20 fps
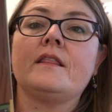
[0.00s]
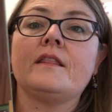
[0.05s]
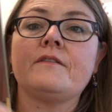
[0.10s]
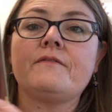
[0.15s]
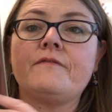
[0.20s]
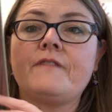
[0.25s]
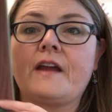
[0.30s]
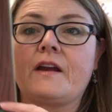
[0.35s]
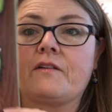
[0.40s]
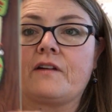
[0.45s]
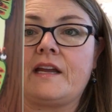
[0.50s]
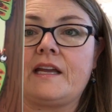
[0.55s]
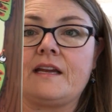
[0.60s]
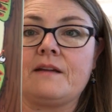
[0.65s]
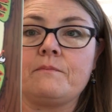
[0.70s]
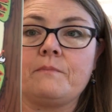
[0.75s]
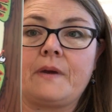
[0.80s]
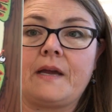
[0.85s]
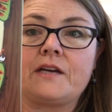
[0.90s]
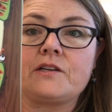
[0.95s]
the very
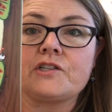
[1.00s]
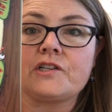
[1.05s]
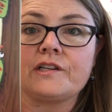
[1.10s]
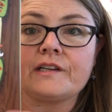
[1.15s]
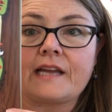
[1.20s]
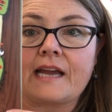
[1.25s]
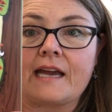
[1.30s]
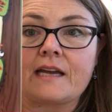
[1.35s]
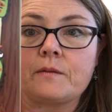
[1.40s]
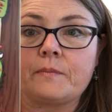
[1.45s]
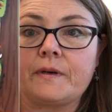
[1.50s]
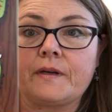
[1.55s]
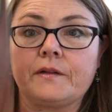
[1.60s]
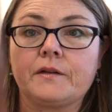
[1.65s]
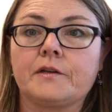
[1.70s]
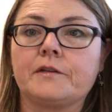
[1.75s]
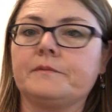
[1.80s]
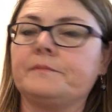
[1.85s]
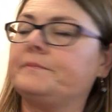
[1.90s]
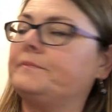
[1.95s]
impatient
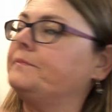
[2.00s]
caterpillar.